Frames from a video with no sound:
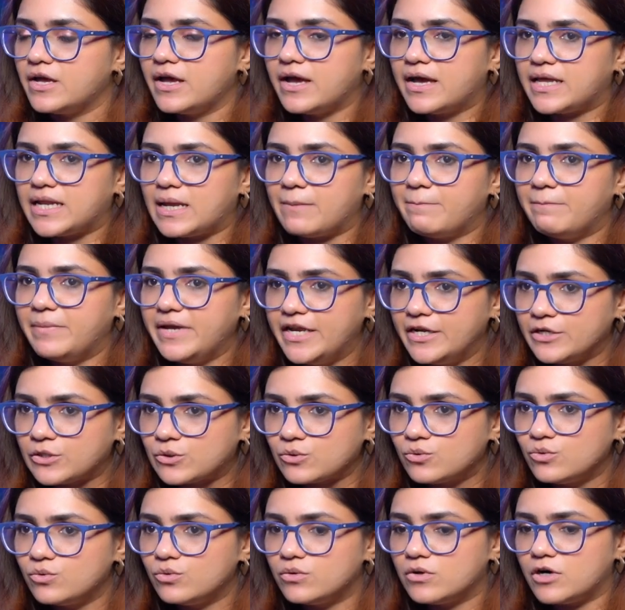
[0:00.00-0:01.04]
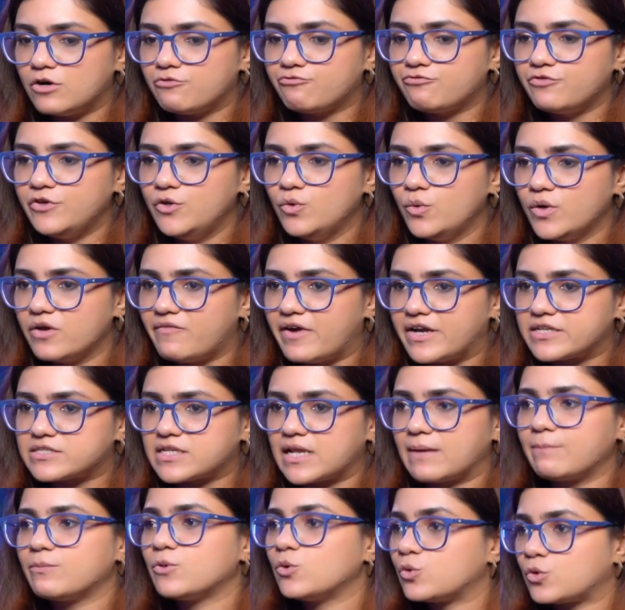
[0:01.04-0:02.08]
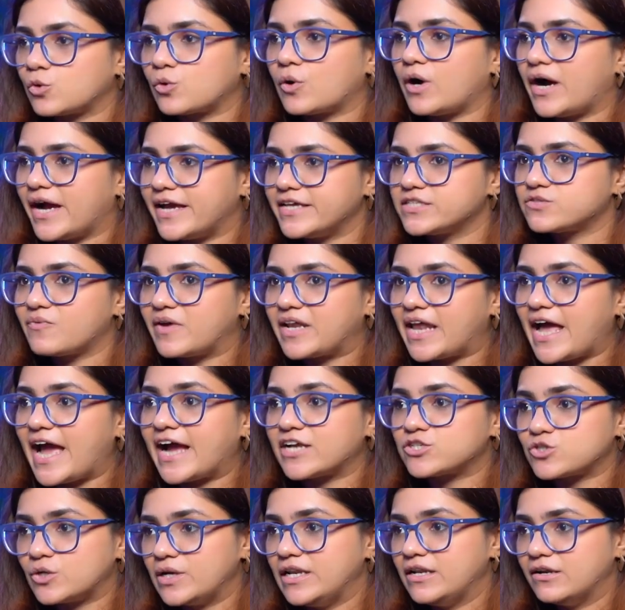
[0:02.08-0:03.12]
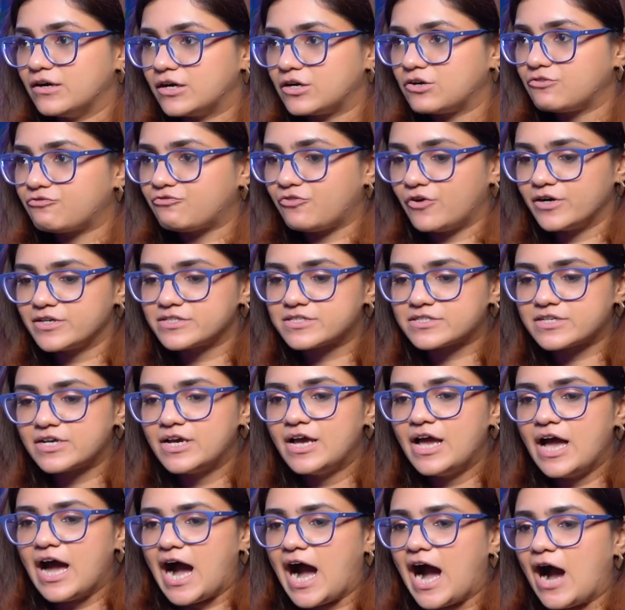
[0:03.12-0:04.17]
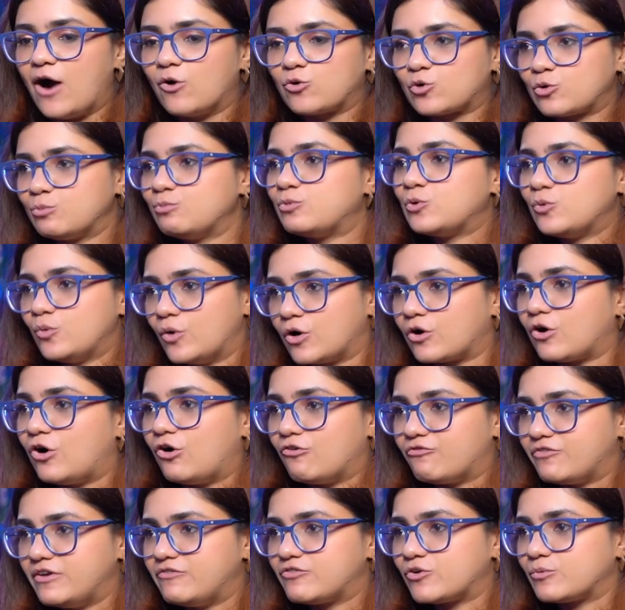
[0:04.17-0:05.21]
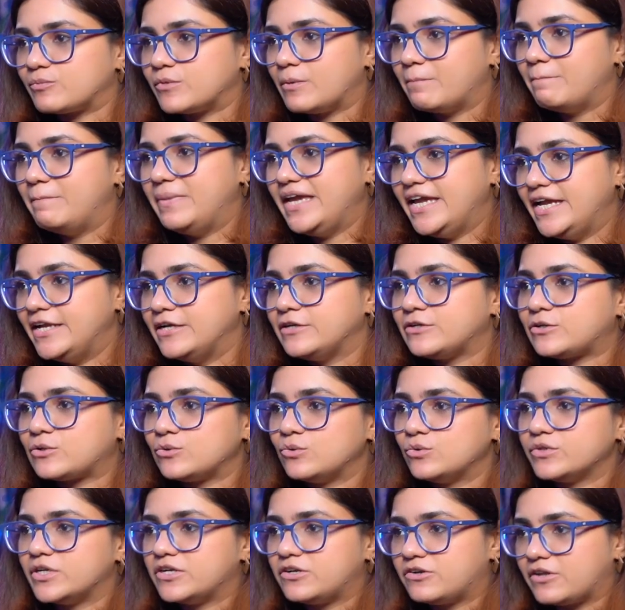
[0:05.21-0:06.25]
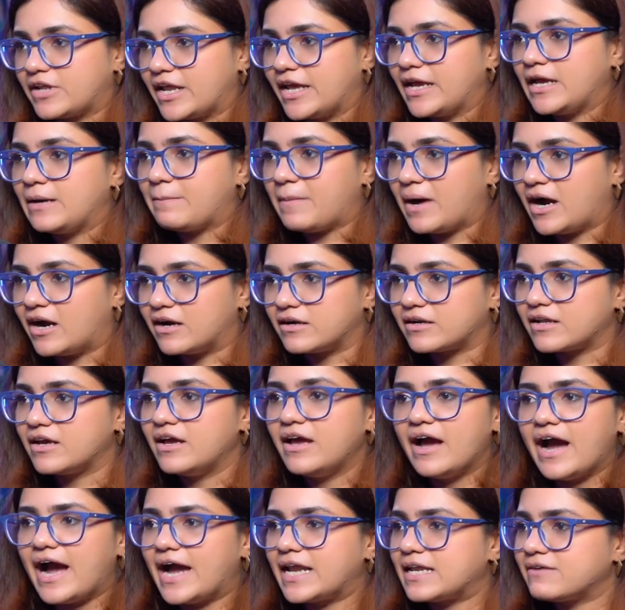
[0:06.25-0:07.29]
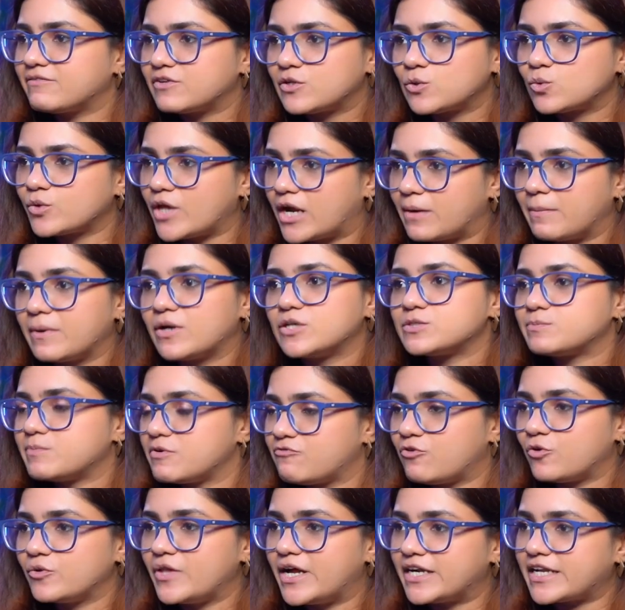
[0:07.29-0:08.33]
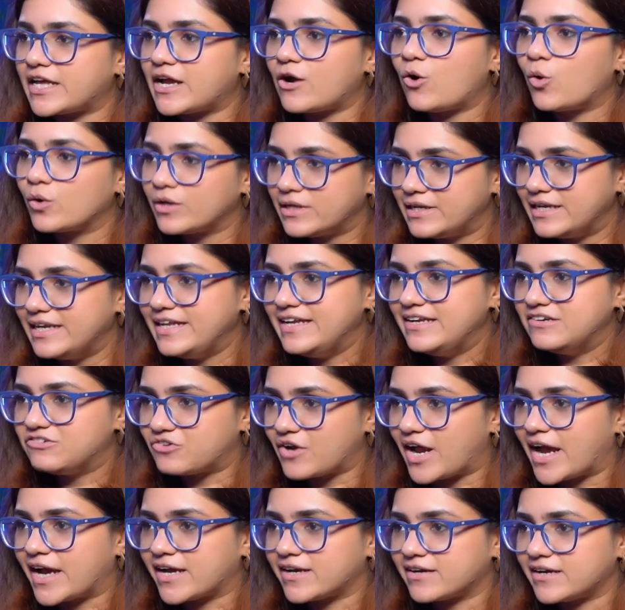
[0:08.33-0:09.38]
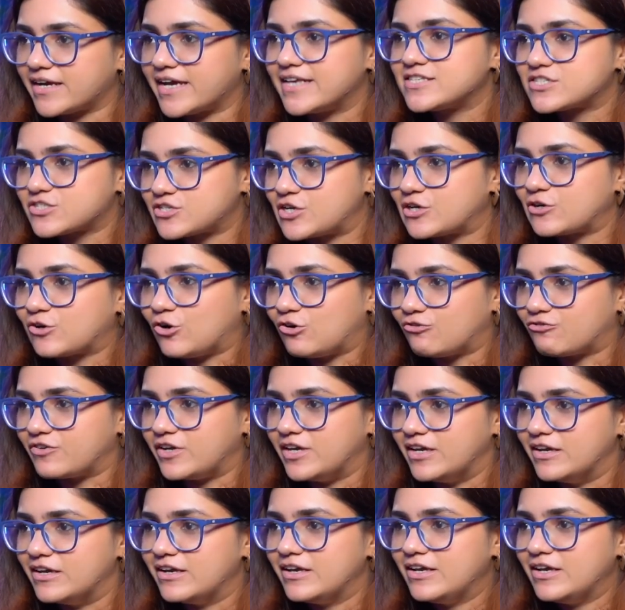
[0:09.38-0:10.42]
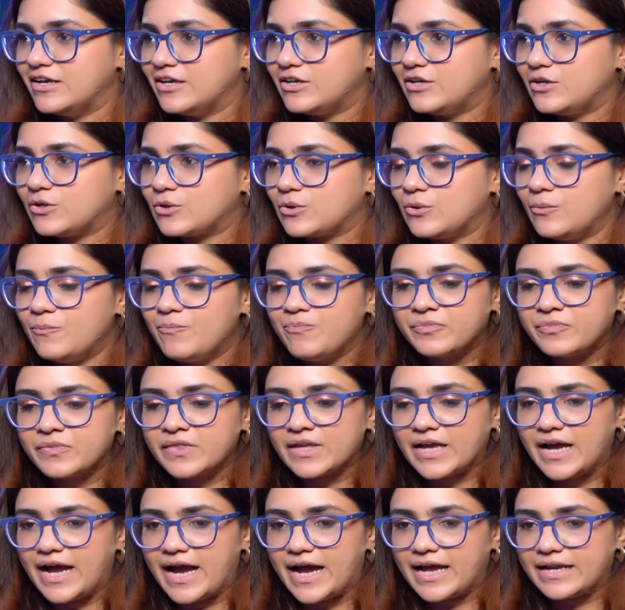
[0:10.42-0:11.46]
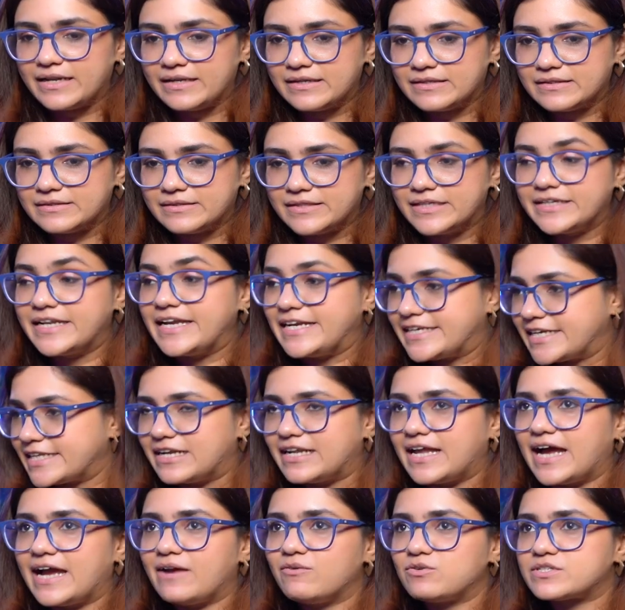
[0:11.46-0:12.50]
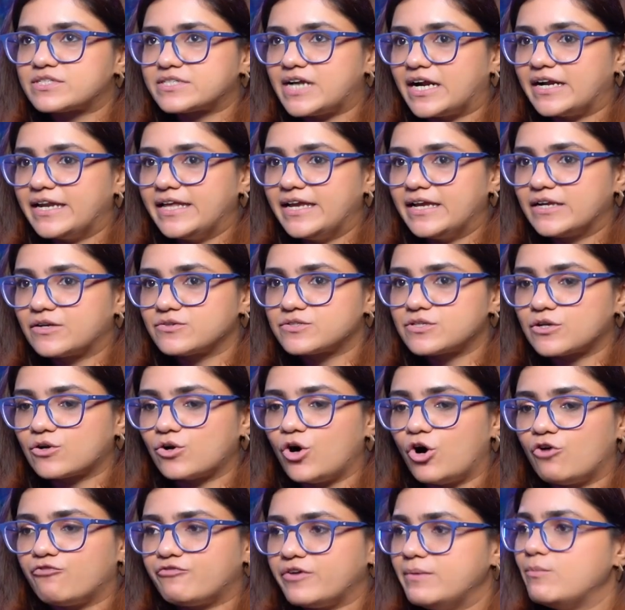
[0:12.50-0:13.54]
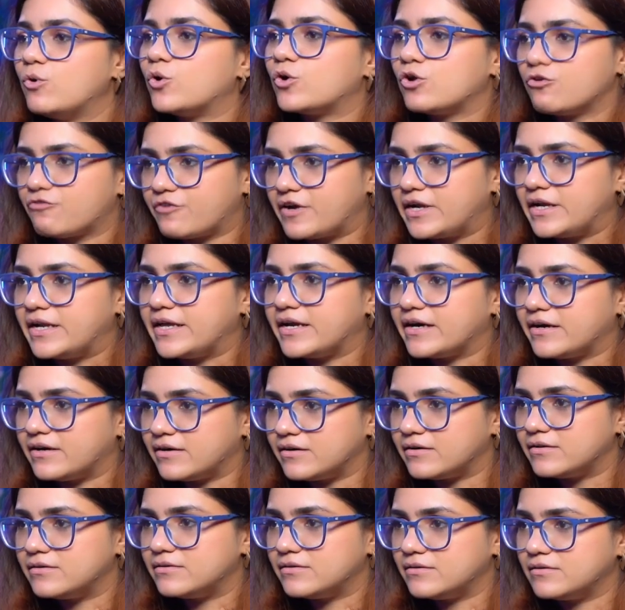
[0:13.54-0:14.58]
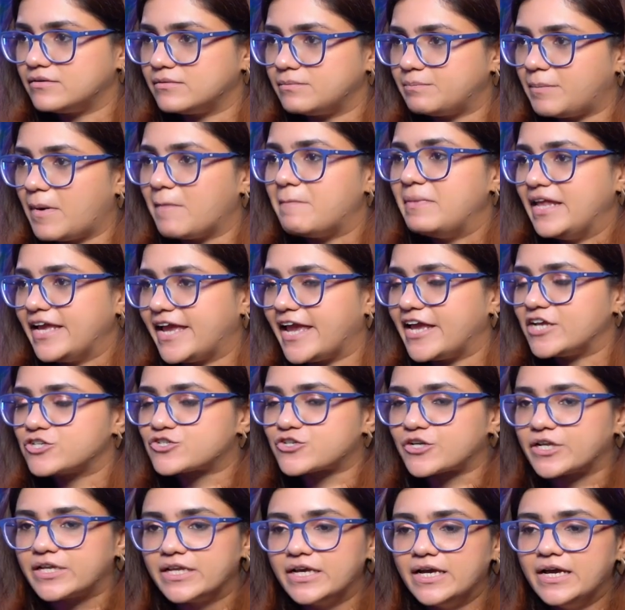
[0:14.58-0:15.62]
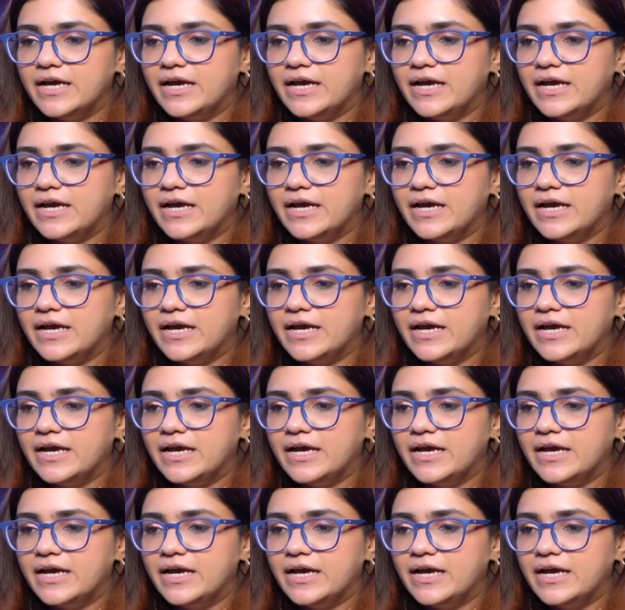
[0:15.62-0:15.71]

And I've been to a few events like Blue Tokais when I actually learned first how to brew a coffee from the bean to the drink part. I never knew that because before that I only drank instant coffee, you know and the data that I was studying, it was a Coffee Board of India publication.